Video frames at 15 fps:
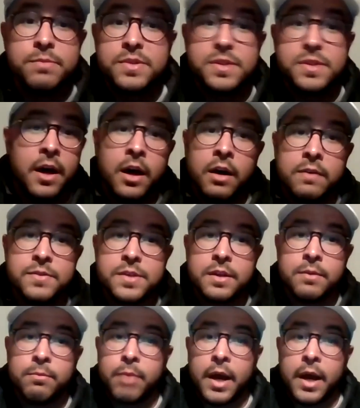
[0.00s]
themselves.
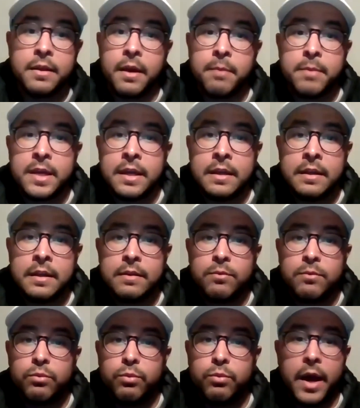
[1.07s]
And by that, I
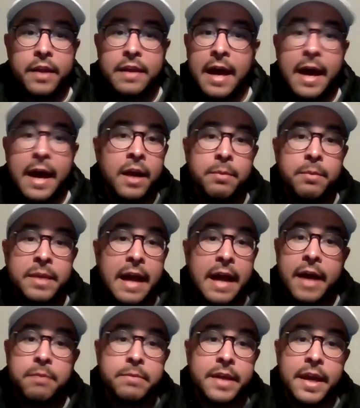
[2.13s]
mean
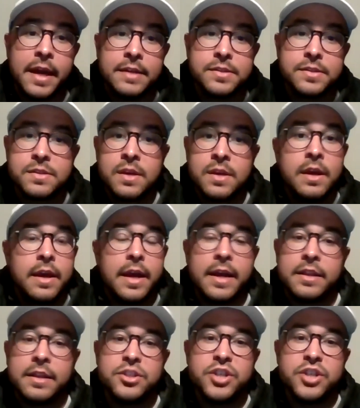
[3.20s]
Adam Gase
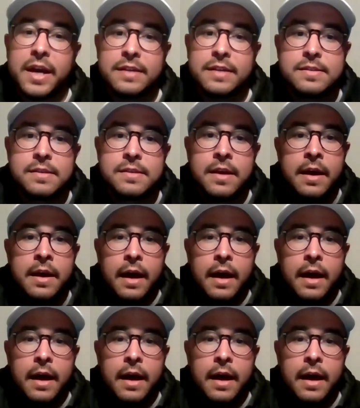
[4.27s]
and the Jets.